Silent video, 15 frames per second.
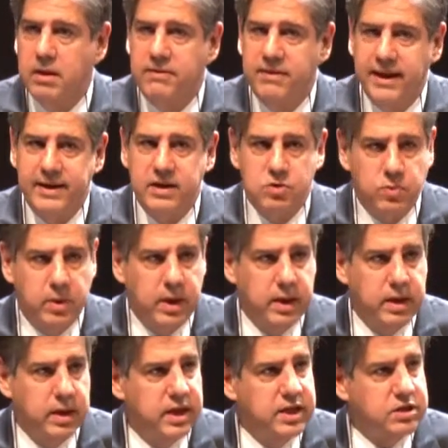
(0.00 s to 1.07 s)
That is
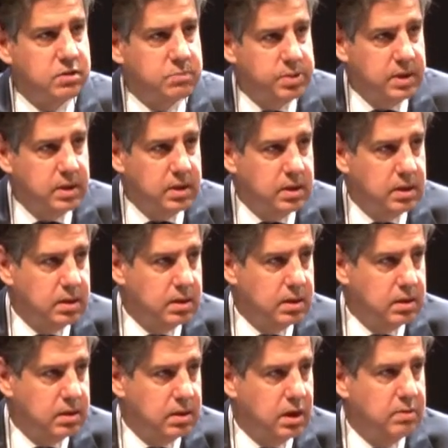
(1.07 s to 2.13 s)
why S&P
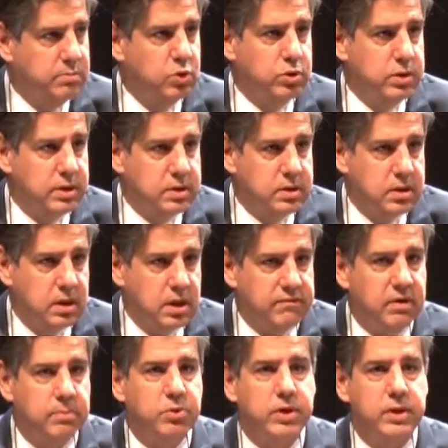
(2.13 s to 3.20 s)
and Moody's have
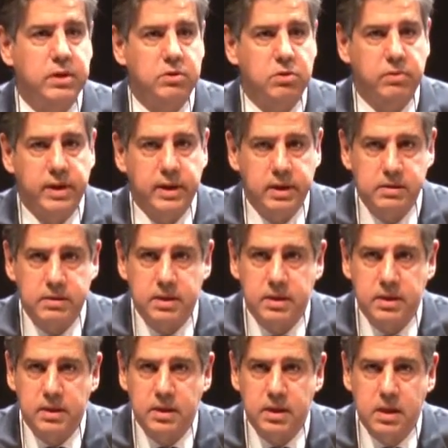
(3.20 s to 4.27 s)
upgraded your ratings.
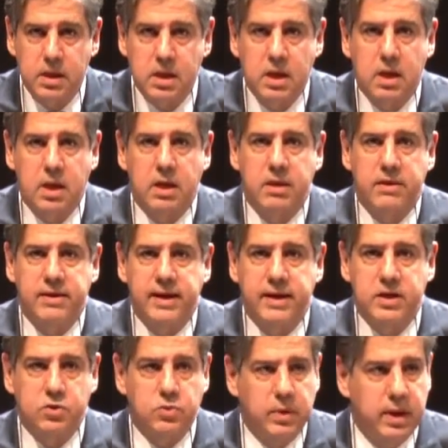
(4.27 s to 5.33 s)
That
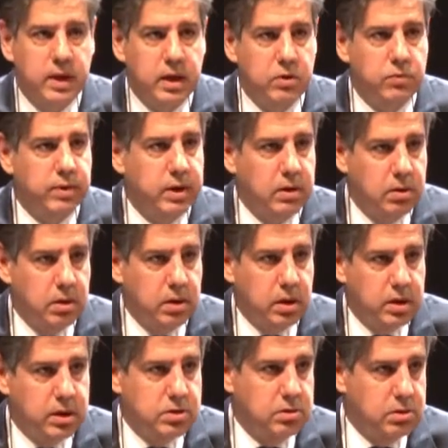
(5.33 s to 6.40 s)
is why
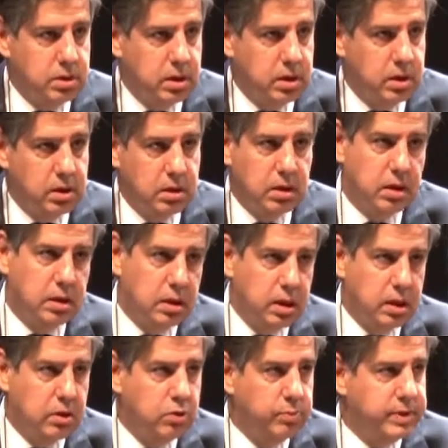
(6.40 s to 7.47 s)
Renault is looking,
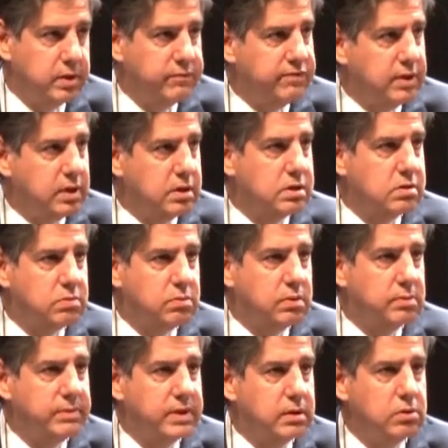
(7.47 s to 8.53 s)
I hope that Fiat
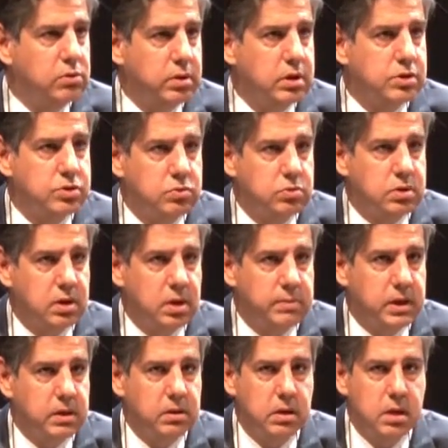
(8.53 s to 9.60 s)
will be looking soon to come
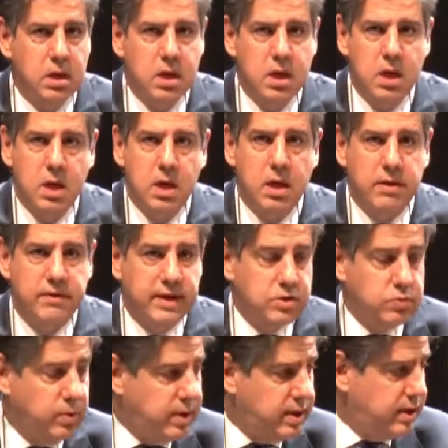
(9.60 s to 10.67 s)
here.
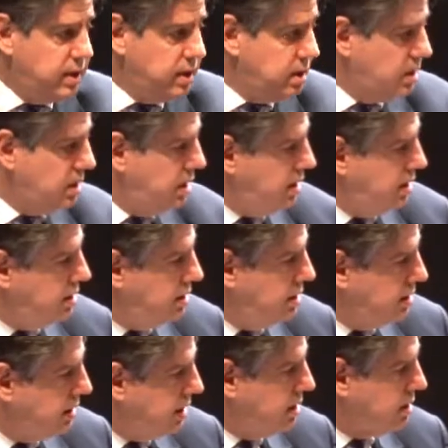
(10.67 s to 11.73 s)
That's why 80
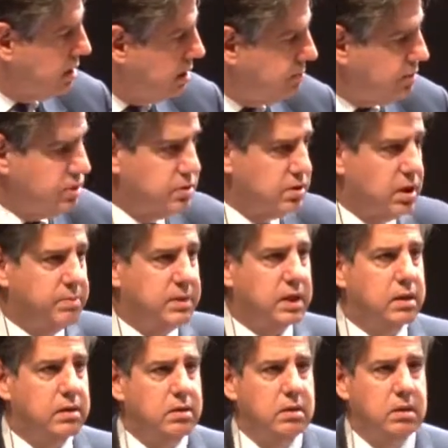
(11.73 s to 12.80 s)
Italian companies are coming
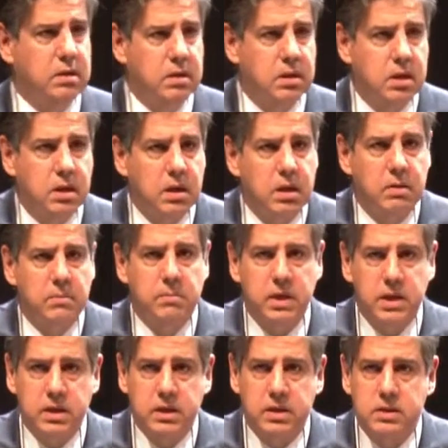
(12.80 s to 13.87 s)
here,
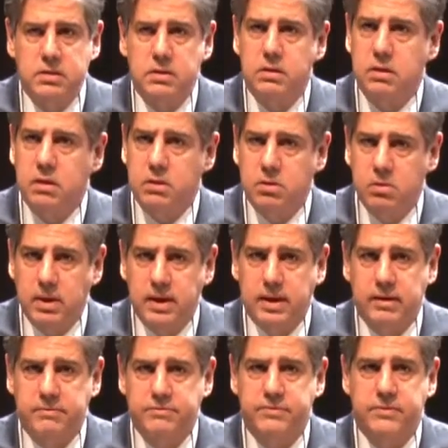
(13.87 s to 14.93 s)
because you
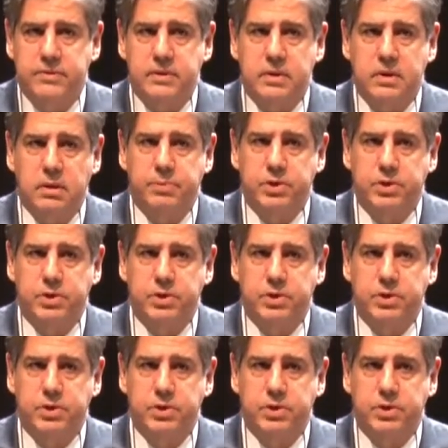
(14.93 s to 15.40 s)
have the